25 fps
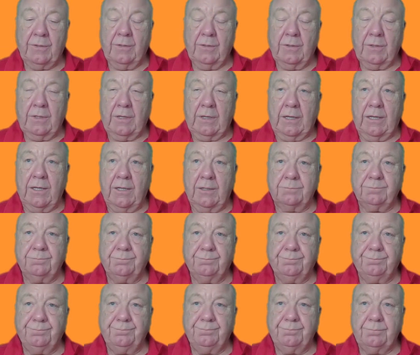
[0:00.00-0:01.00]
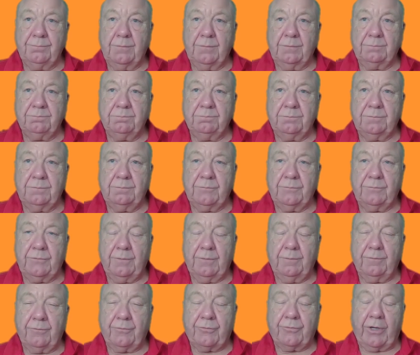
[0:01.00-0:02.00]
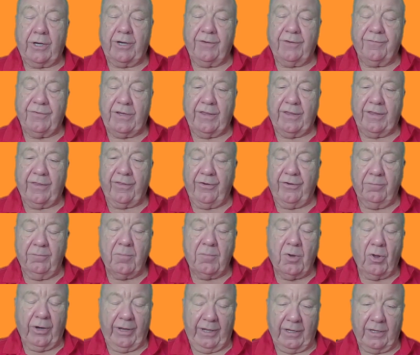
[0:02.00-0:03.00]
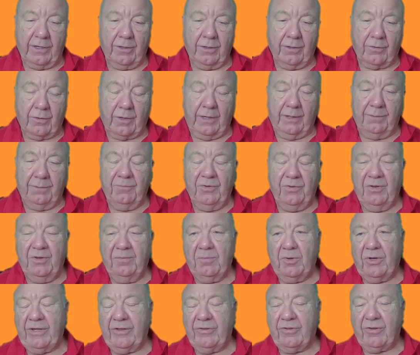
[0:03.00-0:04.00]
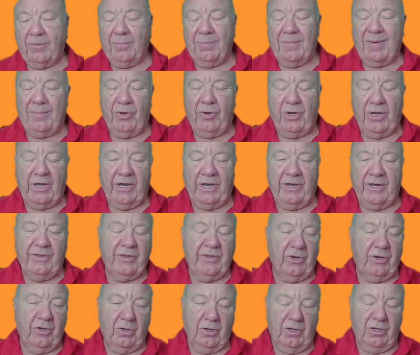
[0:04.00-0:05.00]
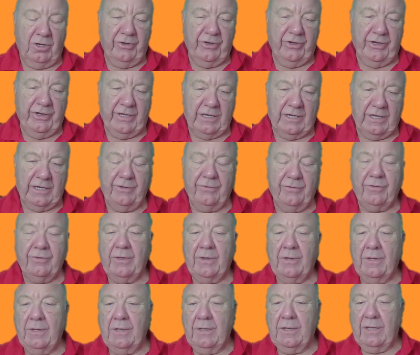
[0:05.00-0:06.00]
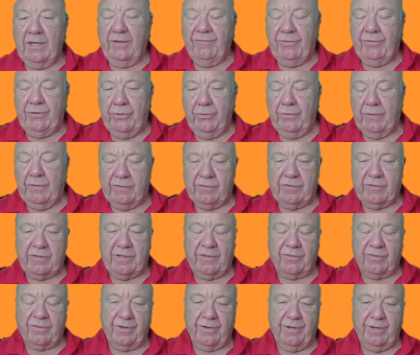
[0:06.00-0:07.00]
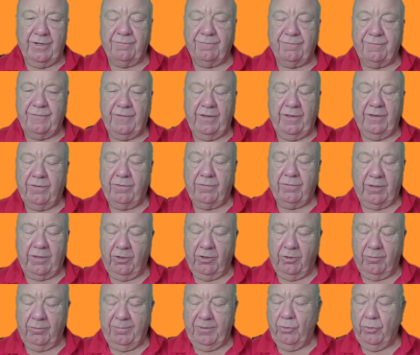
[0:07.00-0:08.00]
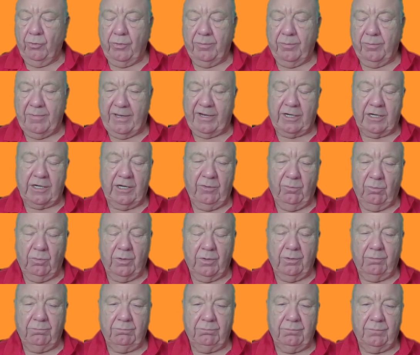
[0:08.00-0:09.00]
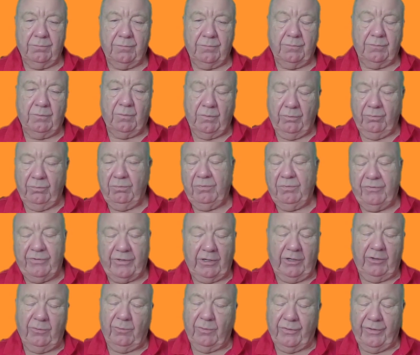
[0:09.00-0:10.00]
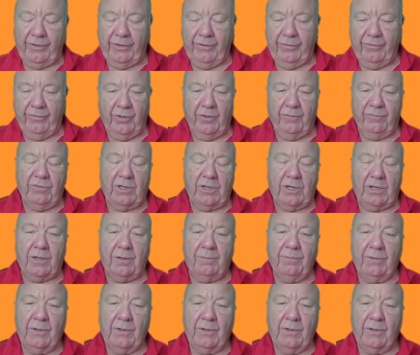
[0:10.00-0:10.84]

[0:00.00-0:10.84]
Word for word: Um, try to forget the mnemonic, all right? Mnemonics are memory aids, they're not learning aids. If you do this test enough, it'll be automatically what will tell you what these nerves are.